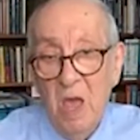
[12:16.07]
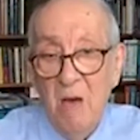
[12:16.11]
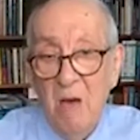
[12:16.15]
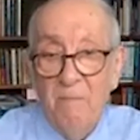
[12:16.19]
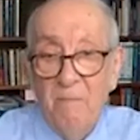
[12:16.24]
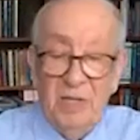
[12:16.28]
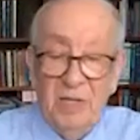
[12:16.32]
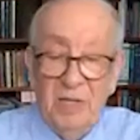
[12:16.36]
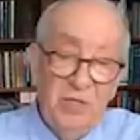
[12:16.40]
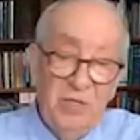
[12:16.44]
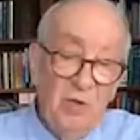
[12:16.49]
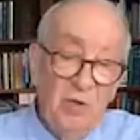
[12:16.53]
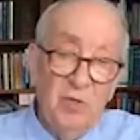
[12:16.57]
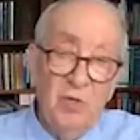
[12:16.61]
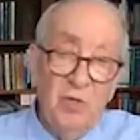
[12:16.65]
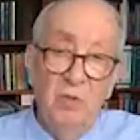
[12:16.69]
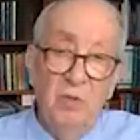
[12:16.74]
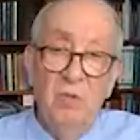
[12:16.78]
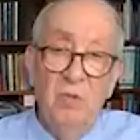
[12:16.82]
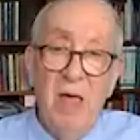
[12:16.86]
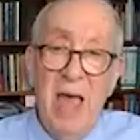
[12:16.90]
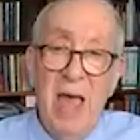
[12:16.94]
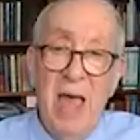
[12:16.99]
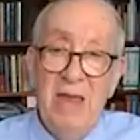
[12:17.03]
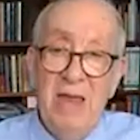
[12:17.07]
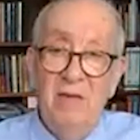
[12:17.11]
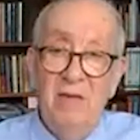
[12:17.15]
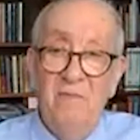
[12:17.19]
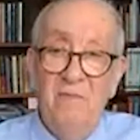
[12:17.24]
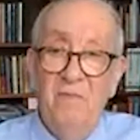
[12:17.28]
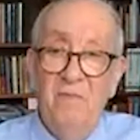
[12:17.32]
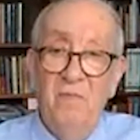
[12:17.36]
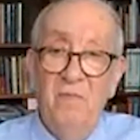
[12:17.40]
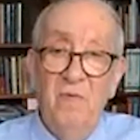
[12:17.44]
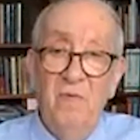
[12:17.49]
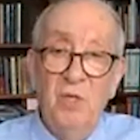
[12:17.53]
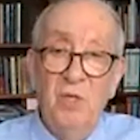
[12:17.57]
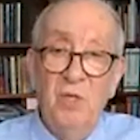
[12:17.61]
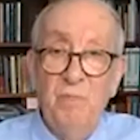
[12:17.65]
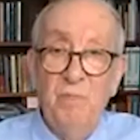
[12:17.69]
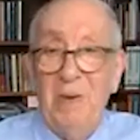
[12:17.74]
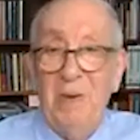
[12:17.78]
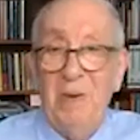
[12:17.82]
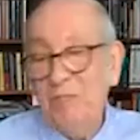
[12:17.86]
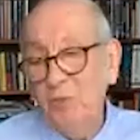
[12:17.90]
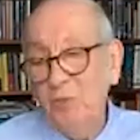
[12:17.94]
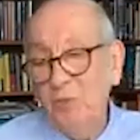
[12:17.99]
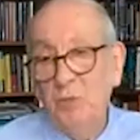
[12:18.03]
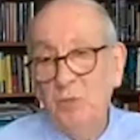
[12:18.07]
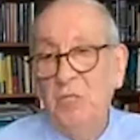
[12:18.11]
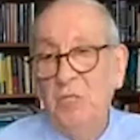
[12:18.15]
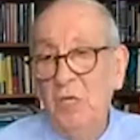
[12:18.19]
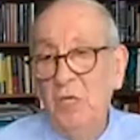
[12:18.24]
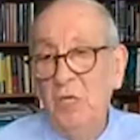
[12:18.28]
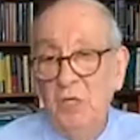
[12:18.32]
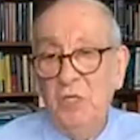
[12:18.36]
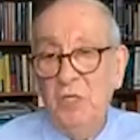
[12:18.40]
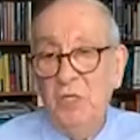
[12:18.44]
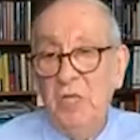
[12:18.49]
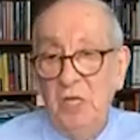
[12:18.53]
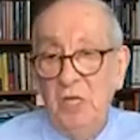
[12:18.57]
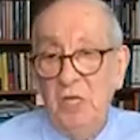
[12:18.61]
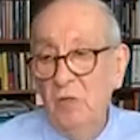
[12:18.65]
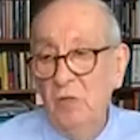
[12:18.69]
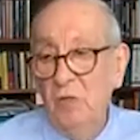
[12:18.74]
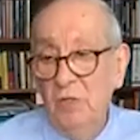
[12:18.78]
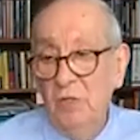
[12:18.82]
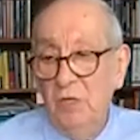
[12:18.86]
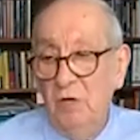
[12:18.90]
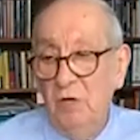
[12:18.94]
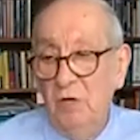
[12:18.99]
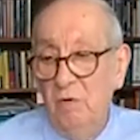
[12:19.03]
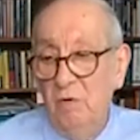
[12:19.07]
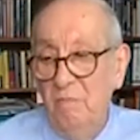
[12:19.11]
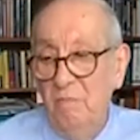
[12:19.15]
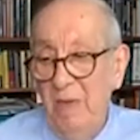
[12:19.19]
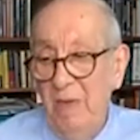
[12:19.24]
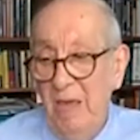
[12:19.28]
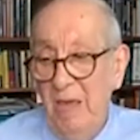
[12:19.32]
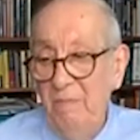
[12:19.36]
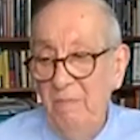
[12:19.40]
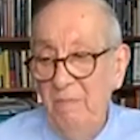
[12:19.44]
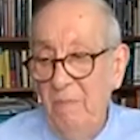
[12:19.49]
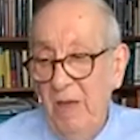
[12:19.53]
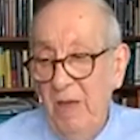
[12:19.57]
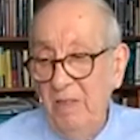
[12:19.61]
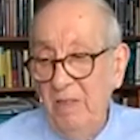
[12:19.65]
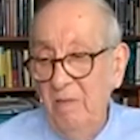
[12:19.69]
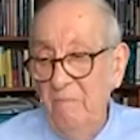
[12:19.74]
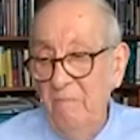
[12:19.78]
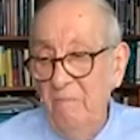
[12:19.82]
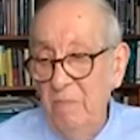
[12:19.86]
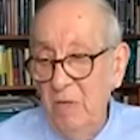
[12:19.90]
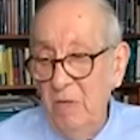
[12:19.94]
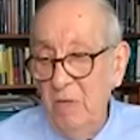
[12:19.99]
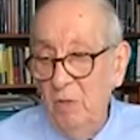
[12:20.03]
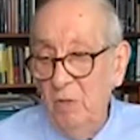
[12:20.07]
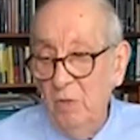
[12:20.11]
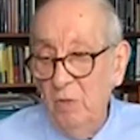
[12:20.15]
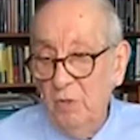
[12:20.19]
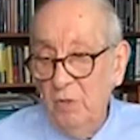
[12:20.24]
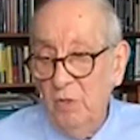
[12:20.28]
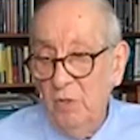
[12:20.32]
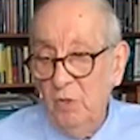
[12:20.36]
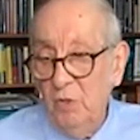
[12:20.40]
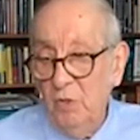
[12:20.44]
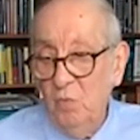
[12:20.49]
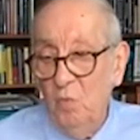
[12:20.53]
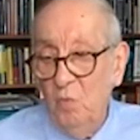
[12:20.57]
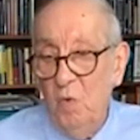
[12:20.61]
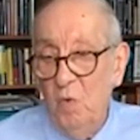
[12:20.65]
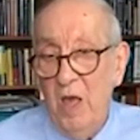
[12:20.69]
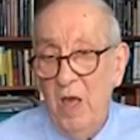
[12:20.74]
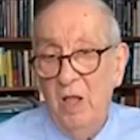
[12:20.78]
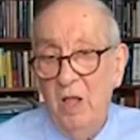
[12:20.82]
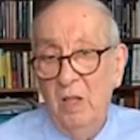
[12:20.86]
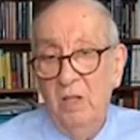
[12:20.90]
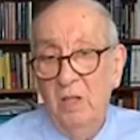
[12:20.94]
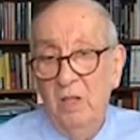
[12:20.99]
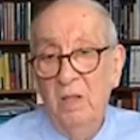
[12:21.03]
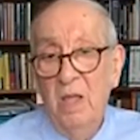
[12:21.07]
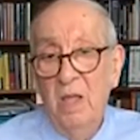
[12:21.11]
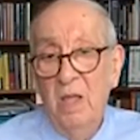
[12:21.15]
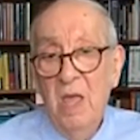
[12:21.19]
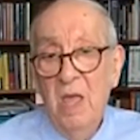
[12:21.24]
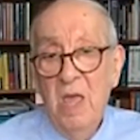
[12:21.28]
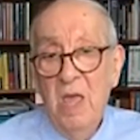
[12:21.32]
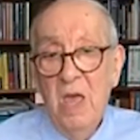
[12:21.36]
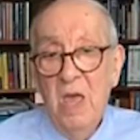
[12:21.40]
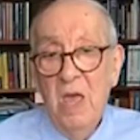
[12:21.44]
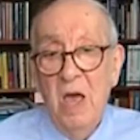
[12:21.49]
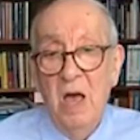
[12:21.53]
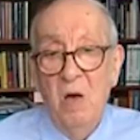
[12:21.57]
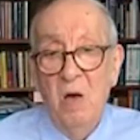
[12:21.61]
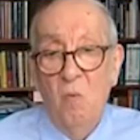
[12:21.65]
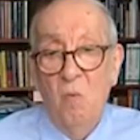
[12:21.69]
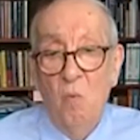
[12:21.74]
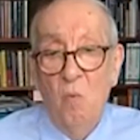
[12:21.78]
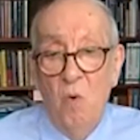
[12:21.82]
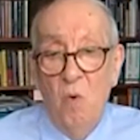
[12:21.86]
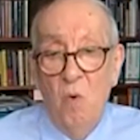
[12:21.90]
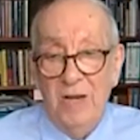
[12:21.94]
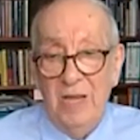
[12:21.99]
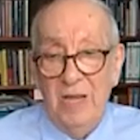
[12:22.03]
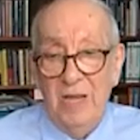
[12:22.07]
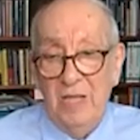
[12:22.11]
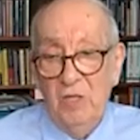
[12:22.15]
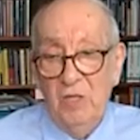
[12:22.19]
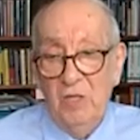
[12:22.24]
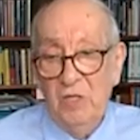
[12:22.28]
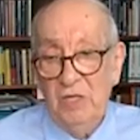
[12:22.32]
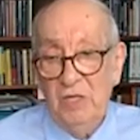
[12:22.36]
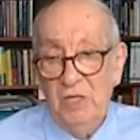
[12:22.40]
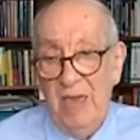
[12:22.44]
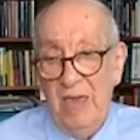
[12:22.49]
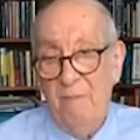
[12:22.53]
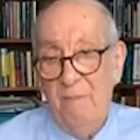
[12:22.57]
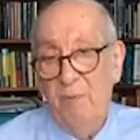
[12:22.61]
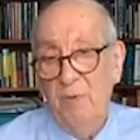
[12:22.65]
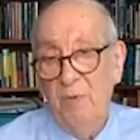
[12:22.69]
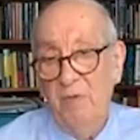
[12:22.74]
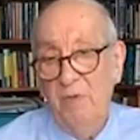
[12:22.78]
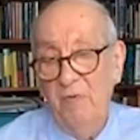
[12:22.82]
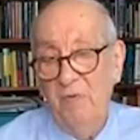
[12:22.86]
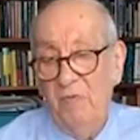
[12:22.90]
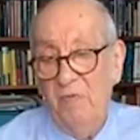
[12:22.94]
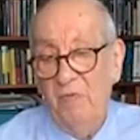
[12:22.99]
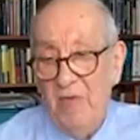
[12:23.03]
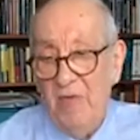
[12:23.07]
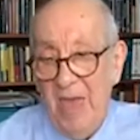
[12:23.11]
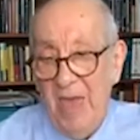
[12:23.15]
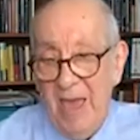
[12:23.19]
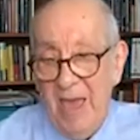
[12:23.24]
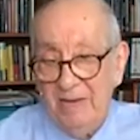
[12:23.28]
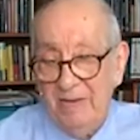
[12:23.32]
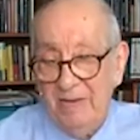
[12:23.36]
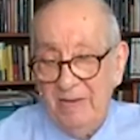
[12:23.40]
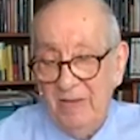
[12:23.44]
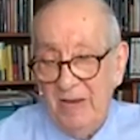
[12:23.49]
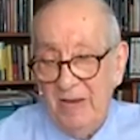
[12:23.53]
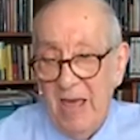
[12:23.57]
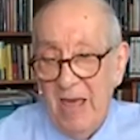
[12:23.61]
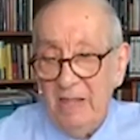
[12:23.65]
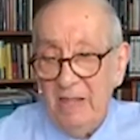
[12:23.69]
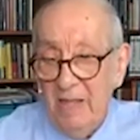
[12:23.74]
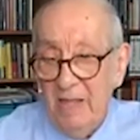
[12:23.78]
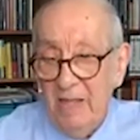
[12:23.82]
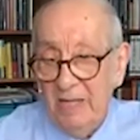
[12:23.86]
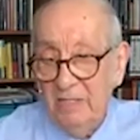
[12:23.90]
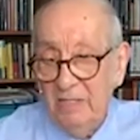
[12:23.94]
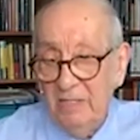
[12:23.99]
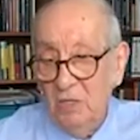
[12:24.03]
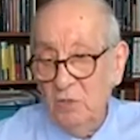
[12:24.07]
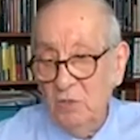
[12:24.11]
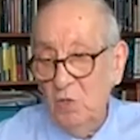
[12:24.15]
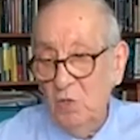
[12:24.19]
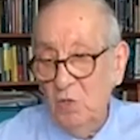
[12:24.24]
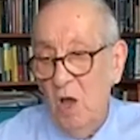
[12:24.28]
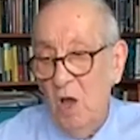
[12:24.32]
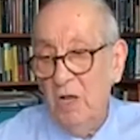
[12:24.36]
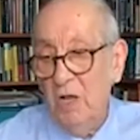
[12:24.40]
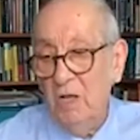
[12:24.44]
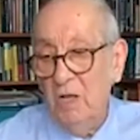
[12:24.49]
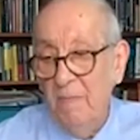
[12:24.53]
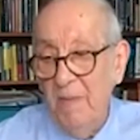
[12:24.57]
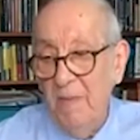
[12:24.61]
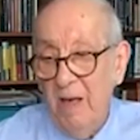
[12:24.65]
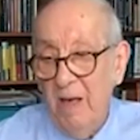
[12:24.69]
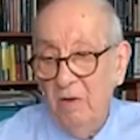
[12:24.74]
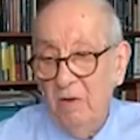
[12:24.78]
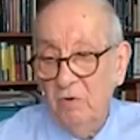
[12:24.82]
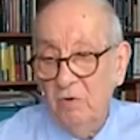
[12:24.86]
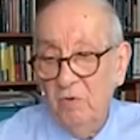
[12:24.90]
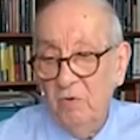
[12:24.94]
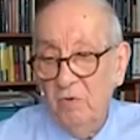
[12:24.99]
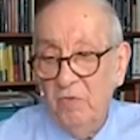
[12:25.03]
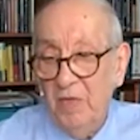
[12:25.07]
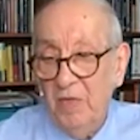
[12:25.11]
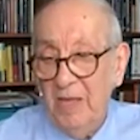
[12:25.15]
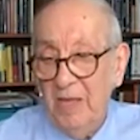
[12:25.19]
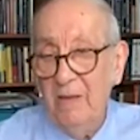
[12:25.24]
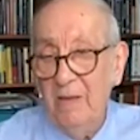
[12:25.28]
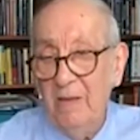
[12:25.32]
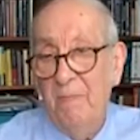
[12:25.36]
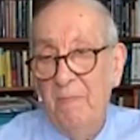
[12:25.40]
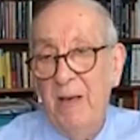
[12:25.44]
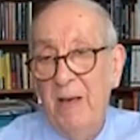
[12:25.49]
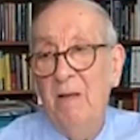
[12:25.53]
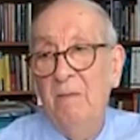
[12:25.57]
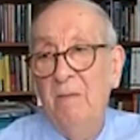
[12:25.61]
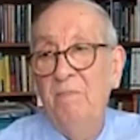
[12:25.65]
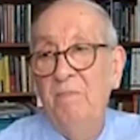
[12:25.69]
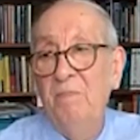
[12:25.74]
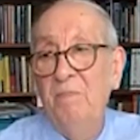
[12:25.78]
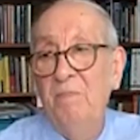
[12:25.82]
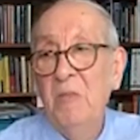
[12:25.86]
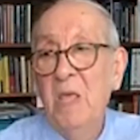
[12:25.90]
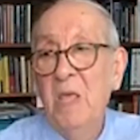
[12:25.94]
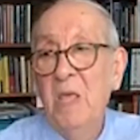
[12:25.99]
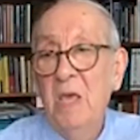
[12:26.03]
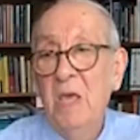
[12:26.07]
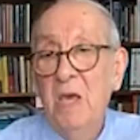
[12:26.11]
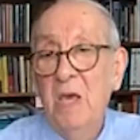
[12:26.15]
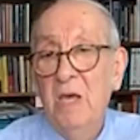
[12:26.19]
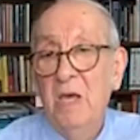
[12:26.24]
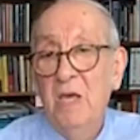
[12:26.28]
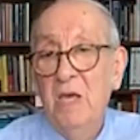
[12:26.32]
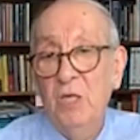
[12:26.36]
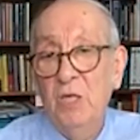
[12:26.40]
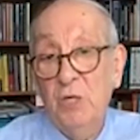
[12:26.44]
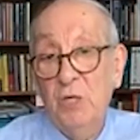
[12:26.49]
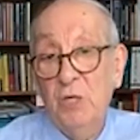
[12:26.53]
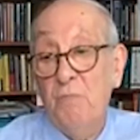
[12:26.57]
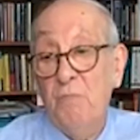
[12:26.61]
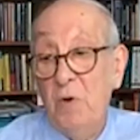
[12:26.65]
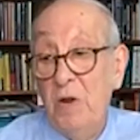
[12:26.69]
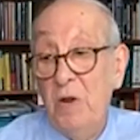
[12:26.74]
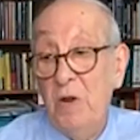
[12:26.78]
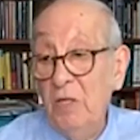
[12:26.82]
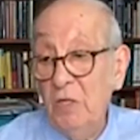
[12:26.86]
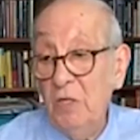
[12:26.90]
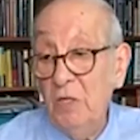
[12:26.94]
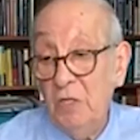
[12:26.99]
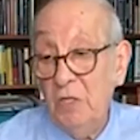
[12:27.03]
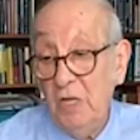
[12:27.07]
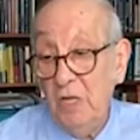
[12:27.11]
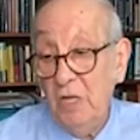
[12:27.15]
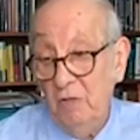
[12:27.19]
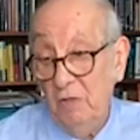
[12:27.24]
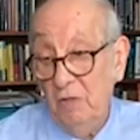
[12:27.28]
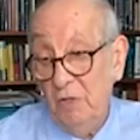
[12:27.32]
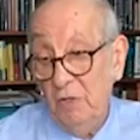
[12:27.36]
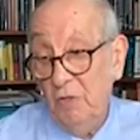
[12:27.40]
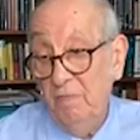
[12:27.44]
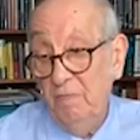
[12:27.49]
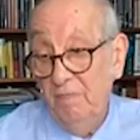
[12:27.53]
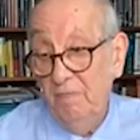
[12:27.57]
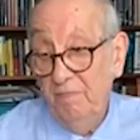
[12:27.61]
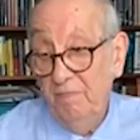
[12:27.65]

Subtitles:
But there's a lot of specialty steels that are made by the mills as well. One example of that I like to talk about or think about is spring steels.